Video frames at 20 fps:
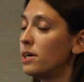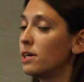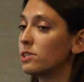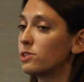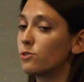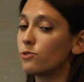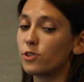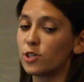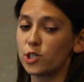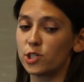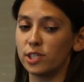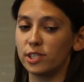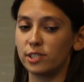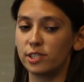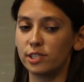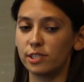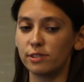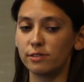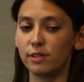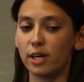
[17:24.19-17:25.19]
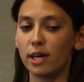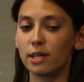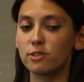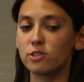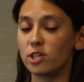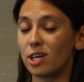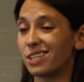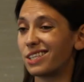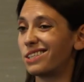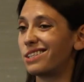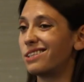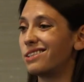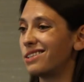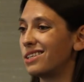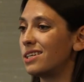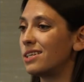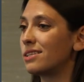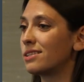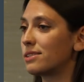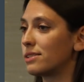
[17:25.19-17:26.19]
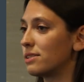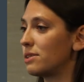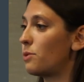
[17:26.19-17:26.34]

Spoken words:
to version 2 and check that indeed